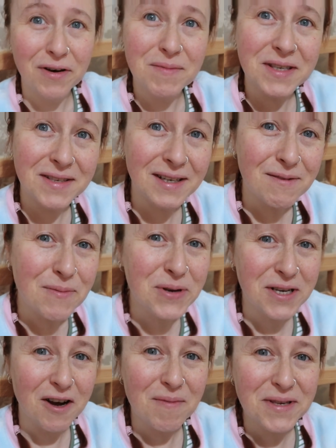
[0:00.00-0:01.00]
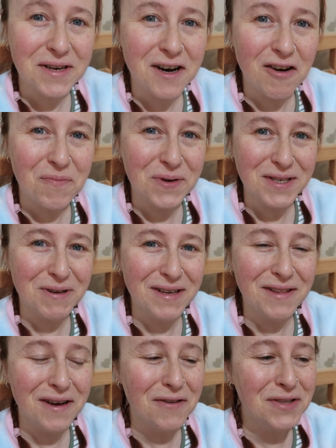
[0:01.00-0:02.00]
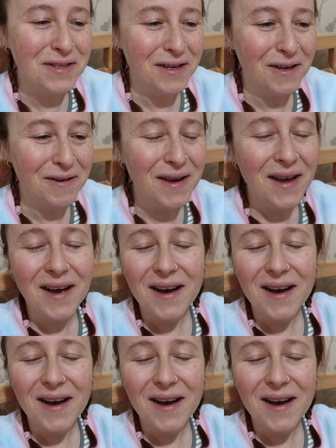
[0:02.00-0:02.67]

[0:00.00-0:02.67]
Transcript: I'm still in my pyjamas at half past one in the afternoon.